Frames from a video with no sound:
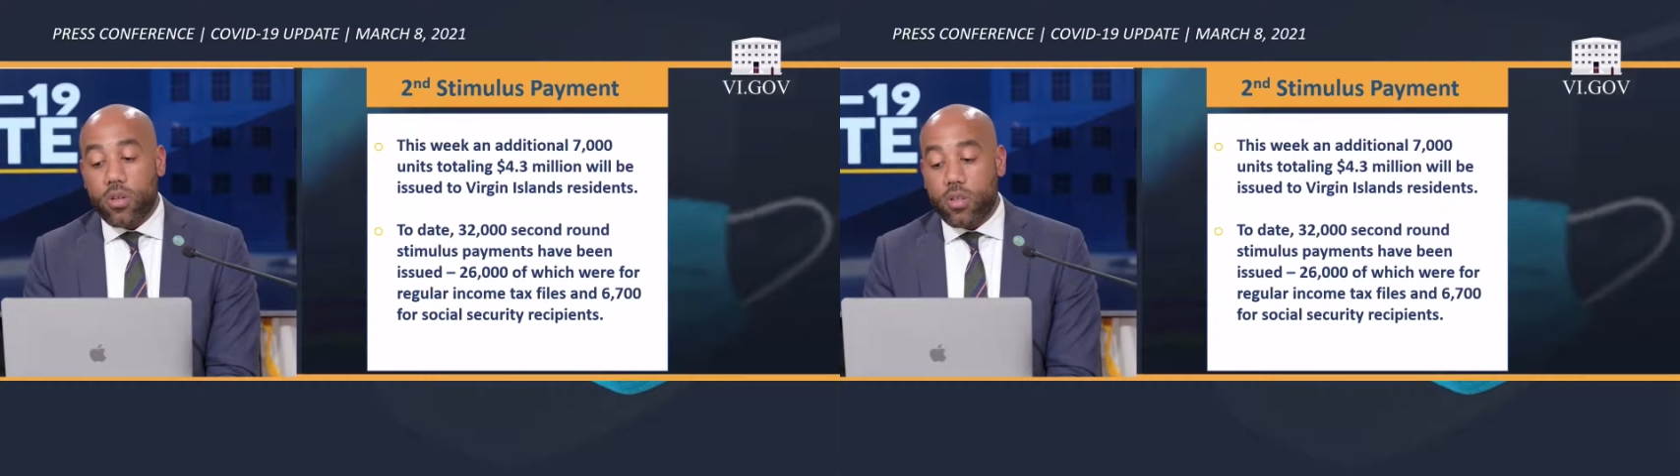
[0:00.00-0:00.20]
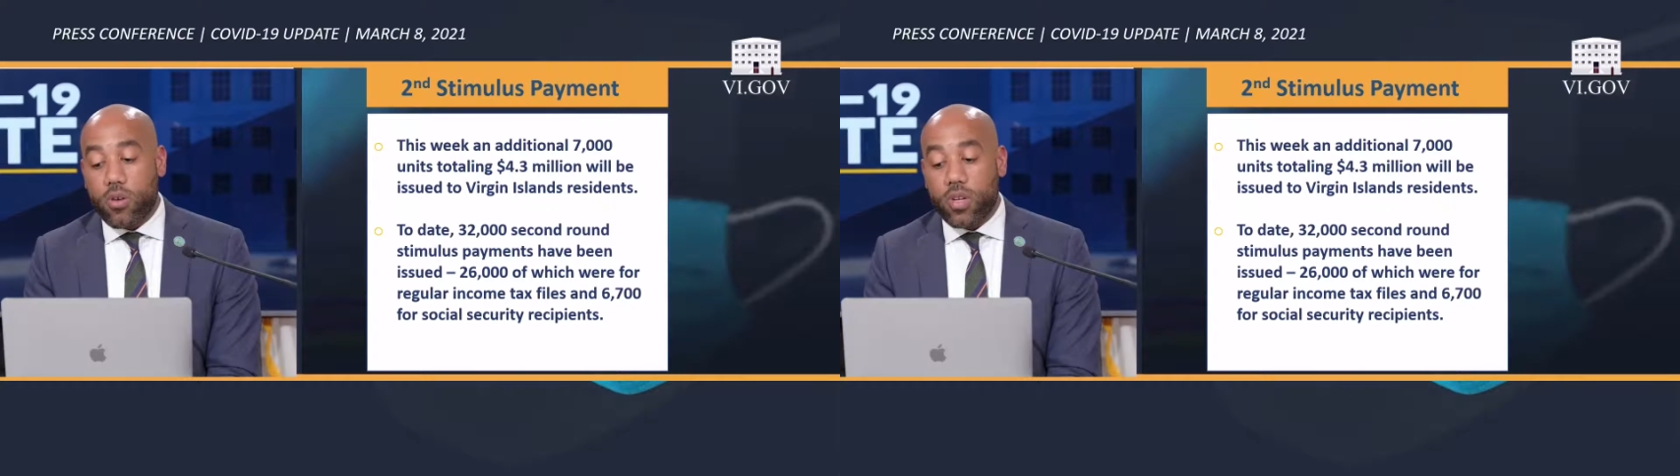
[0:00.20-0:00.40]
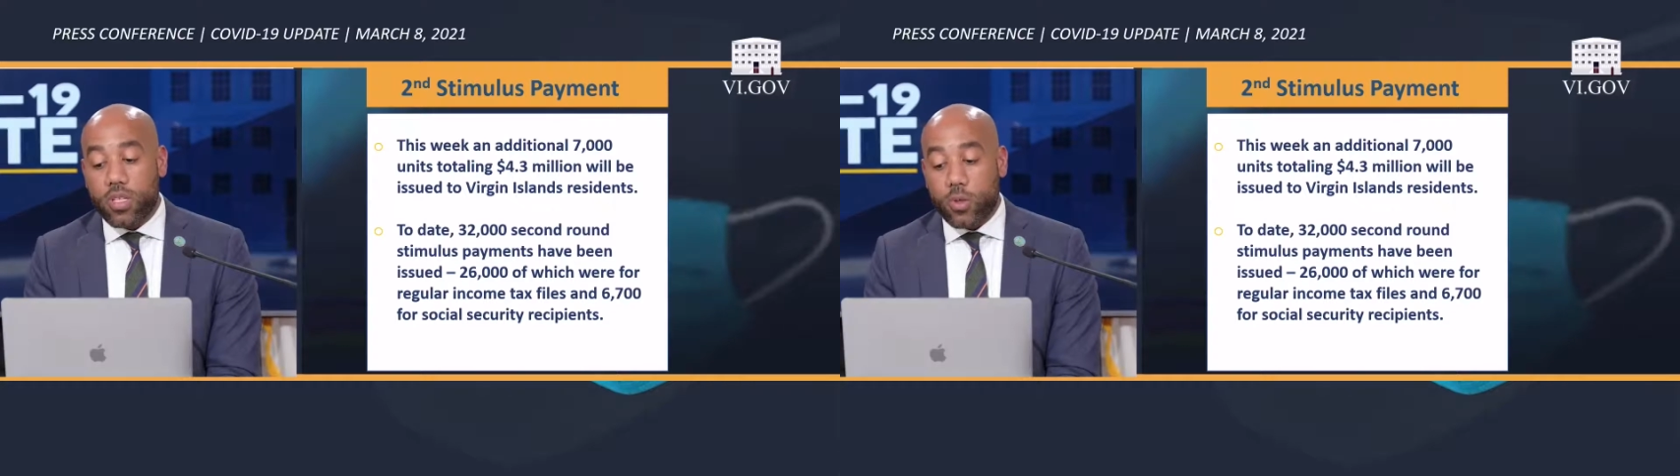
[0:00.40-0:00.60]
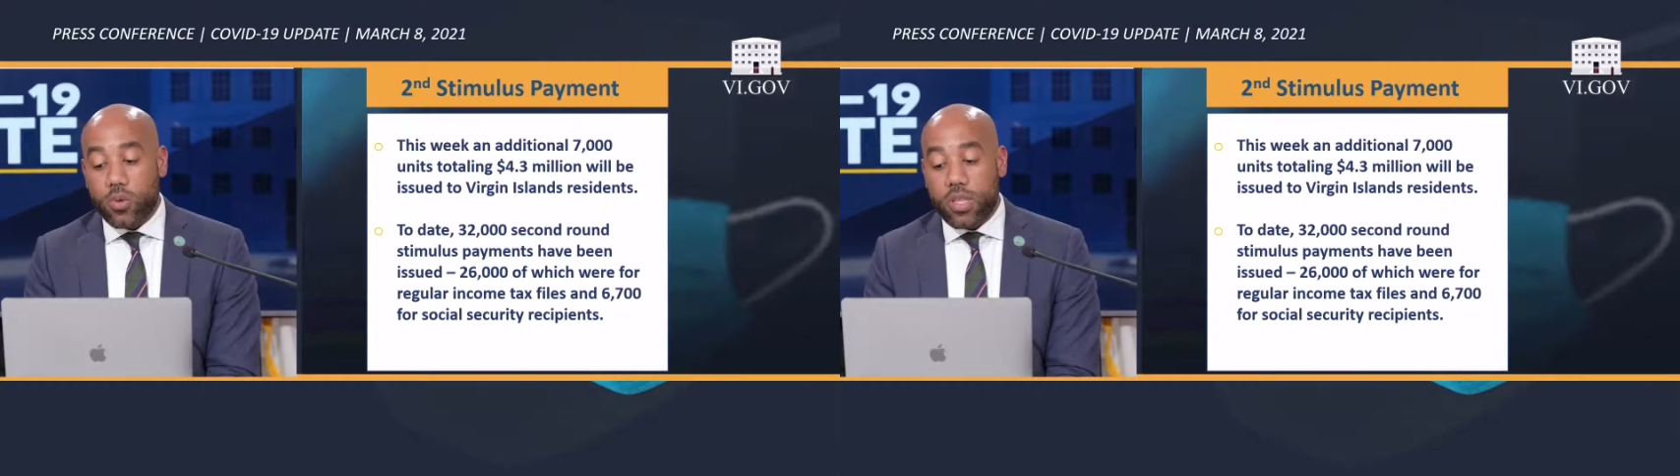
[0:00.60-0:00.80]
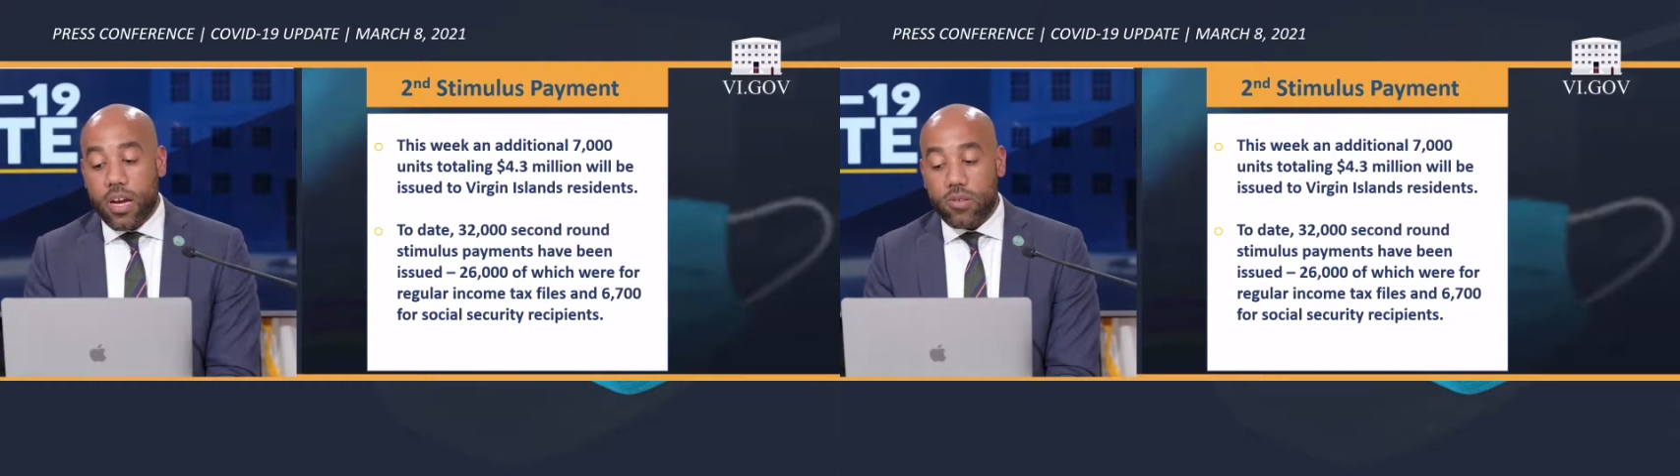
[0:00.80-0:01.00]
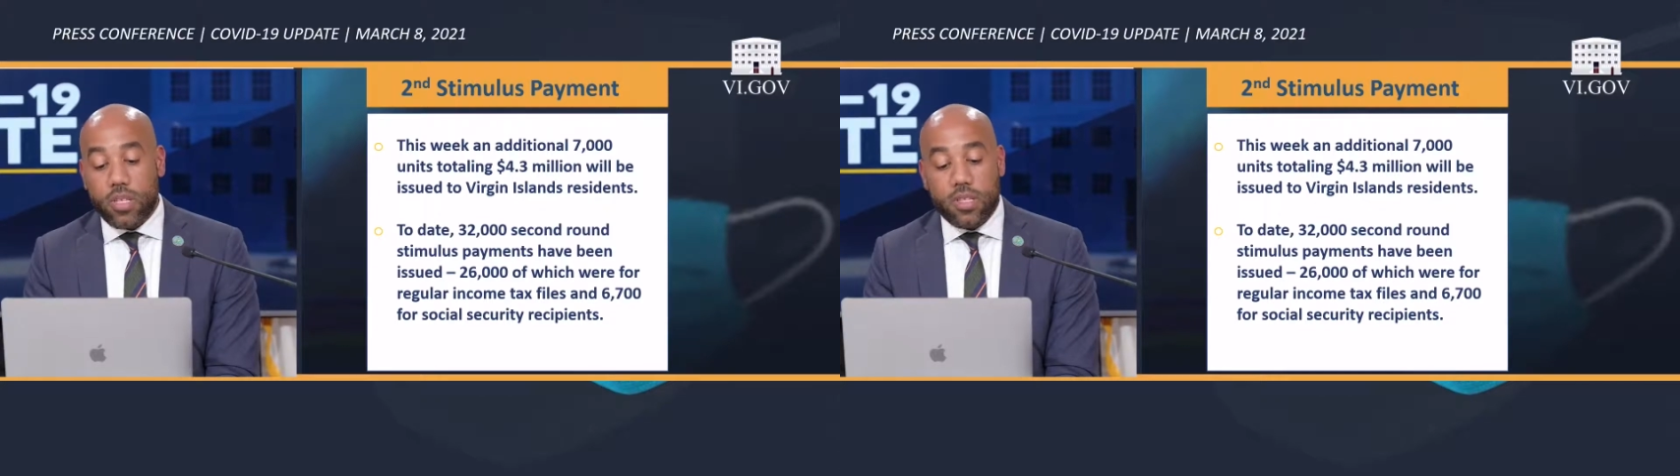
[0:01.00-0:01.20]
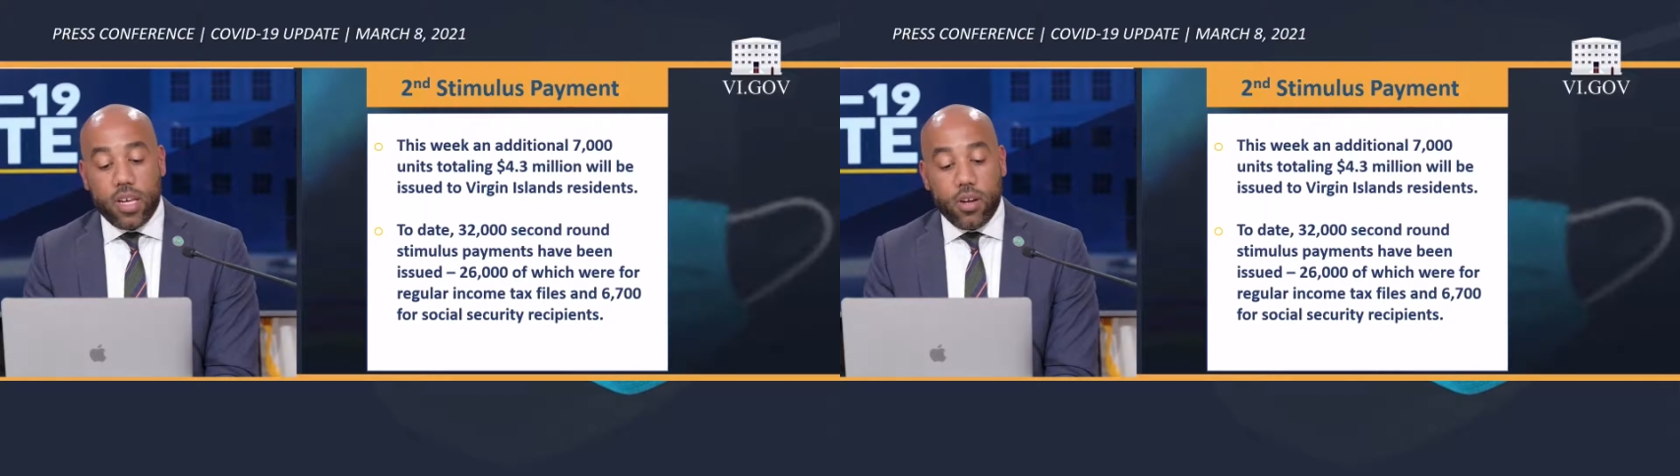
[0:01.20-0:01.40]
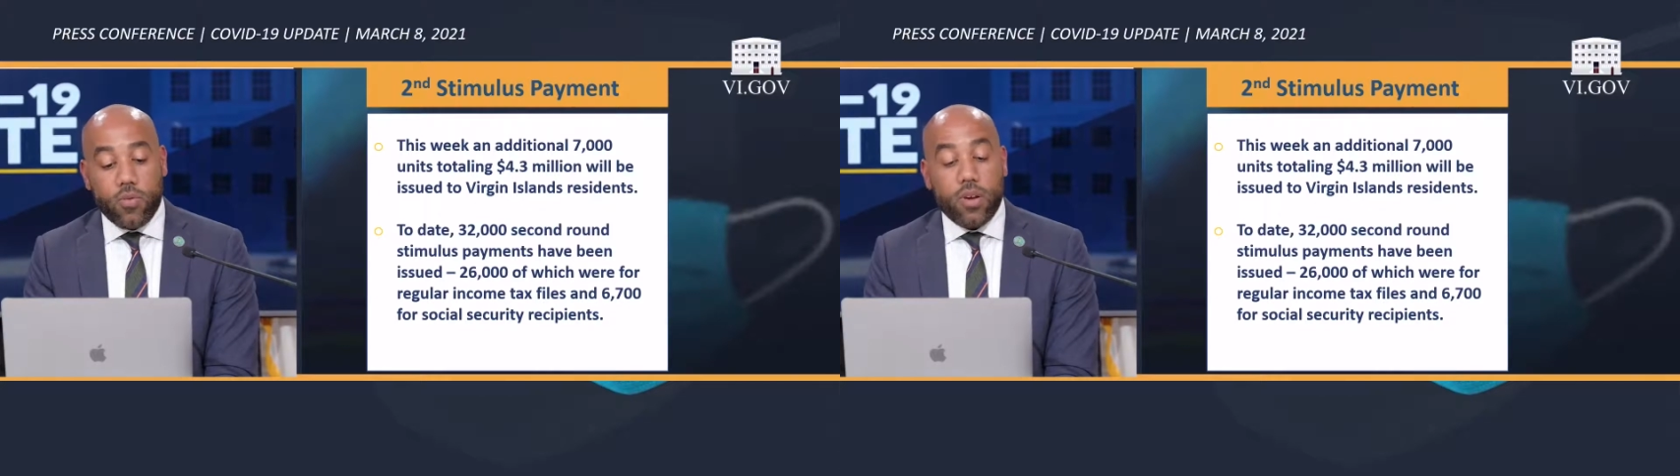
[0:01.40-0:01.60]
32,000
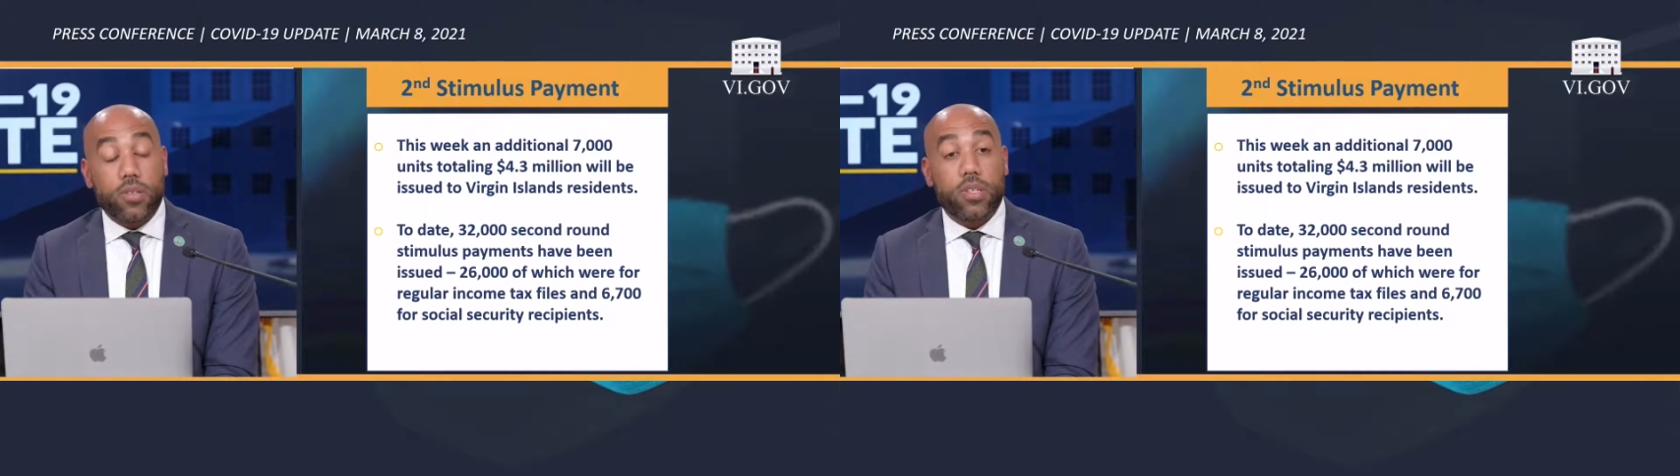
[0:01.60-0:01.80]
second-round